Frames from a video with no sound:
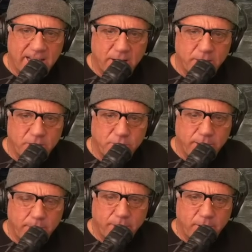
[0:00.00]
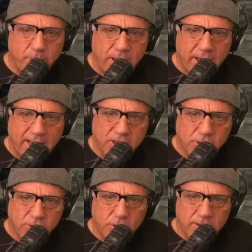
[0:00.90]
in a newspaper and it
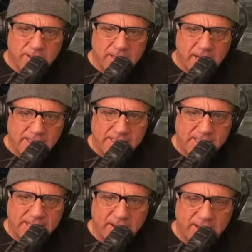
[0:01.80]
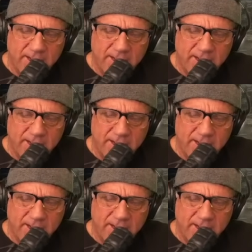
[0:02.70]
shows all these continents out here.